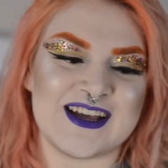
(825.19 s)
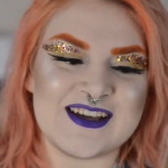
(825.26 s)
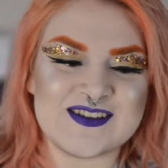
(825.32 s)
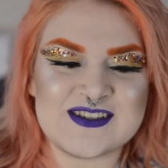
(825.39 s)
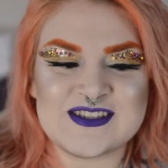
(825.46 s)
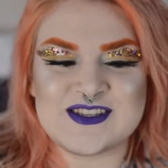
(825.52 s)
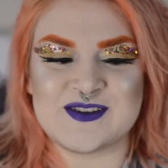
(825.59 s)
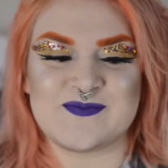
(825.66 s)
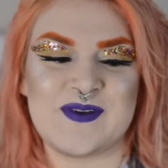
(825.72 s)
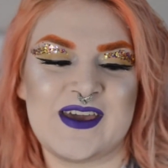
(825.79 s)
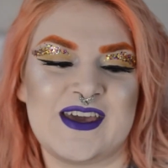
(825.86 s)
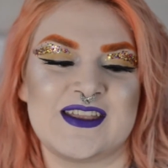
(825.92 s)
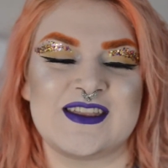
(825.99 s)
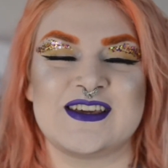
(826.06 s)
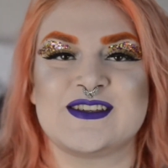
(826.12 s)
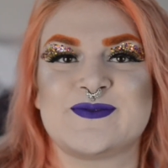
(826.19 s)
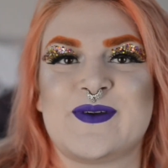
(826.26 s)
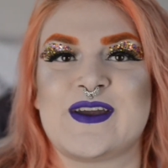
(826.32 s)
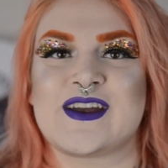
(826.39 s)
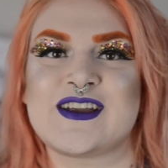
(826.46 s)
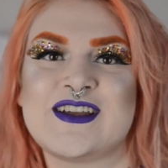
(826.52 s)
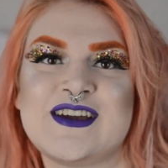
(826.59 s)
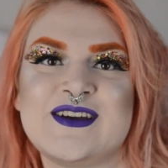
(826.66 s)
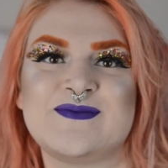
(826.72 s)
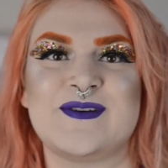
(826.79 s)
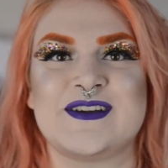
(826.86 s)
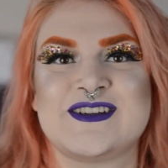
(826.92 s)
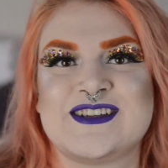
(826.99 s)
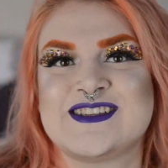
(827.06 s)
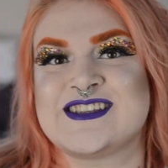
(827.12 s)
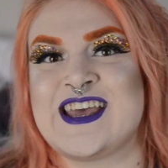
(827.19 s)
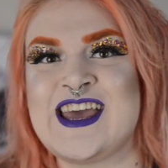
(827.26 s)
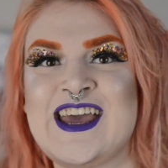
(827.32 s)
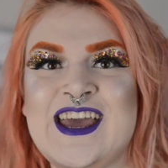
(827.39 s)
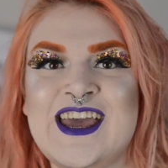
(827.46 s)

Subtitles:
stop making these weird motions.